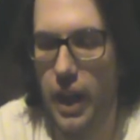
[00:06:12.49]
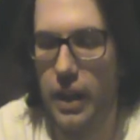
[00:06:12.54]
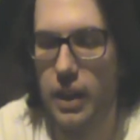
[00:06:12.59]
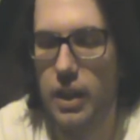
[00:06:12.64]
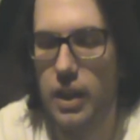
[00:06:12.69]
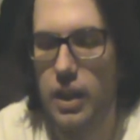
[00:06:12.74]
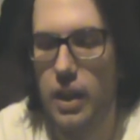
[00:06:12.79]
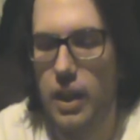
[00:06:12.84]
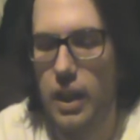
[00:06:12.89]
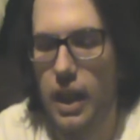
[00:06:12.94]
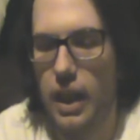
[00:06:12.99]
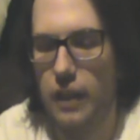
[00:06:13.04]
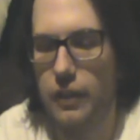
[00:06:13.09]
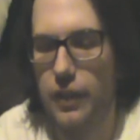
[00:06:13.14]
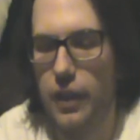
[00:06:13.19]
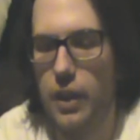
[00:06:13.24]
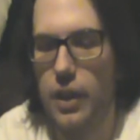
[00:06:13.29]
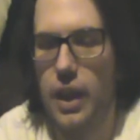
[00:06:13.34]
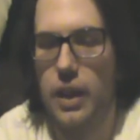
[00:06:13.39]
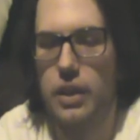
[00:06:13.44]
And I
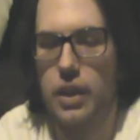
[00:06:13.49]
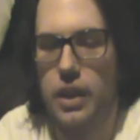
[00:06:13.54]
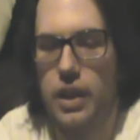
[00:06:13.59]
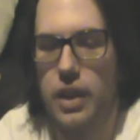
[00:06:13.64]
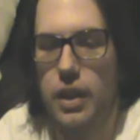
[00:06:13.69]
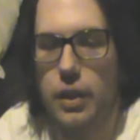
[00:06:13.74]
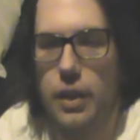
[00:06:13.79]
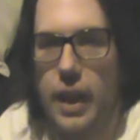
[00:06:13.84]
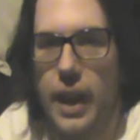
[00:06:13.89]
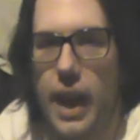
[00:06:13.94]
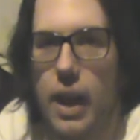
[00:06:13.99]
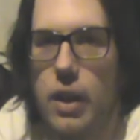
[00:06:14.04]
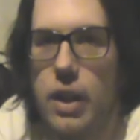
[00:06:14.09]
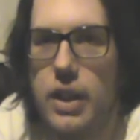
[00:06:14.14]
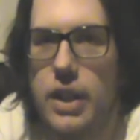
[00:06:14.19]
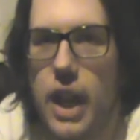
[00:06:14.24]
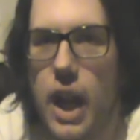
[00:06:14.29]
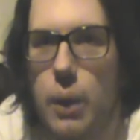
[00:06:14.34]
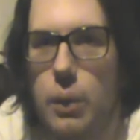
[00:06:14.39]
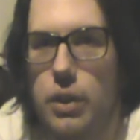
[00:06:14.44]
figured out that the gear that Aaron
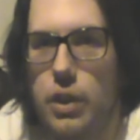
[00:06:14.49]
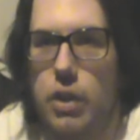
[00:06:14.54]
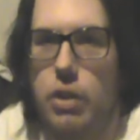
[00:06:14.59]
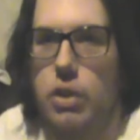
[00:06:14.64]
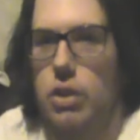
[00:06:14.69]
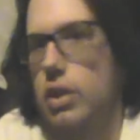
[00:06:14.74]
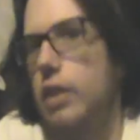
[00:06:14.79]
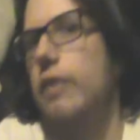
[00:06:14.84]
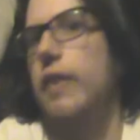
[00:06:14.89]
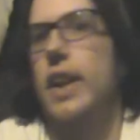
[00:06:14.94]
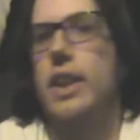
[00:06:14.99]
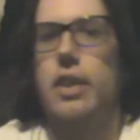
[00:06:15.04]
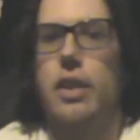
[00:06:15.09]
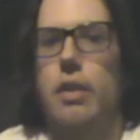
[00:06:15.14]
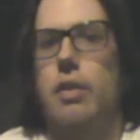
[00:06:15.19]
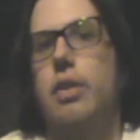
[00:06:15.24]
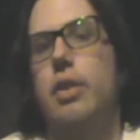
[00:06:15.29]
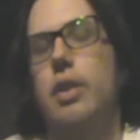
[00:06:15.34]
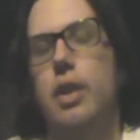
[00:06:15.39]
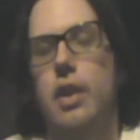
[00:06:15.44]
got was just defective.